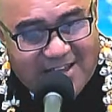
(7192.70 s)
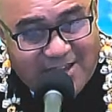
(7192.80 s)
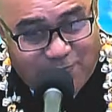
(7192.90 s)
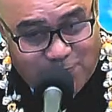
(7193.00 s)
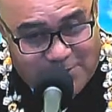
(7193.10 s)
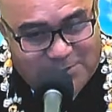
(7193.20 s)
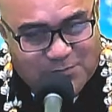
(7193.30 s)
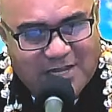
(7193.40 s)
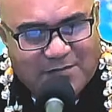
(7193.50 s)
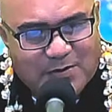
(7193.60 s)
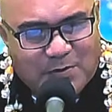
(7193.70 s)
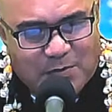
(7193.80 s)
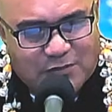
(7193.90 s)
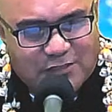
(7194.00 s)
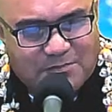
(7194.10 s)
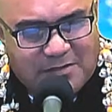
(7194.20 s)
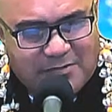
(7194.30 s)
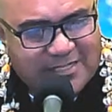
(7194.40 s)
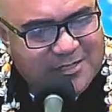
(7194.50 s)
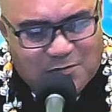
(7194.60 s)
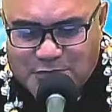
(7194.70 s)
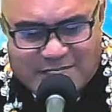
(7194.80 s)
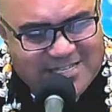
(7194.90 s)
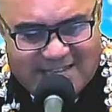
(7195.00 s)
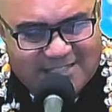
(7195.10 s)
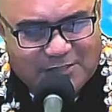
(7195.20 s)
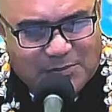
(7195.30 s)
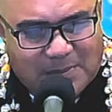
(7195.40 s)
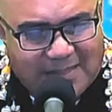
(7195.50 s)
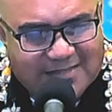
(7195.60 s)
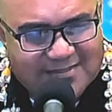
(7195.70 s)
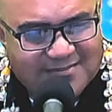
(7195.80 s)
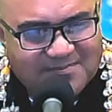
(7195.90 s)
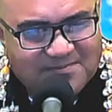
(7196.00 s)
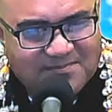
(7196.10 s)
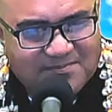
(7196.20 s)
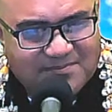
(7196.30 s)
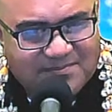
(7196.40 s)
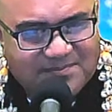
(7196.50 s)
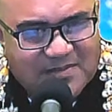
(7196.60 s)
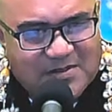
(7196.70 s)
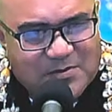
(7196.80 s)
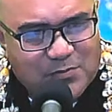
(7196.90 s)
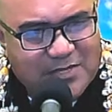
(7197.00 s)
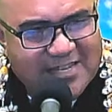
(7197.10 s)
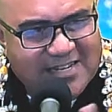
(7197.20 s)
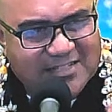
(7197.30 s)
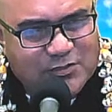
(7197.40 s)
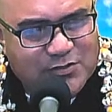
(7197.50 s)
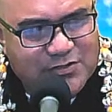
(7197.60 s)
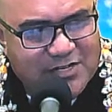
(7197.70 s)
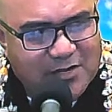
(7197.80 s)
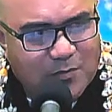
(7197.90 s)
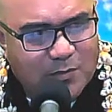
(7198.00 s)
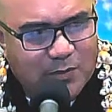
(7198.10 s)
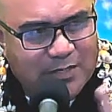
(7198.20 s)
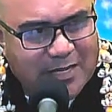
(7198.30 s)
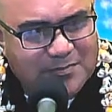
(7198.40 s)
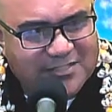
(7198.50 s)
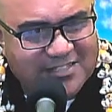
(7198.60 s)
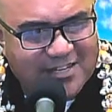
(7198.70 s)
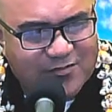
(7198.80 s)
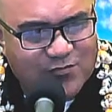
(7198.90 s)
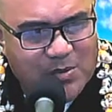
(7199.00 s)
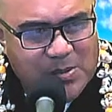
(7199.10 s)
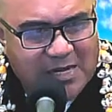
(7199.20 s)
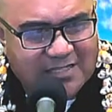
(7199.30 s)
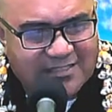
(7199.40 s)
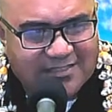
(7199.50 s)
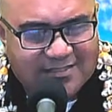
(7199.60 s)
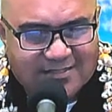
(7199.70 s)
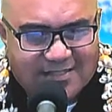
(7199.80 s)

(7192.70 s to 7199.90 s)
If we don't have the Holy Spirit, we can't do it. We cannot turn our world upside down for Christ.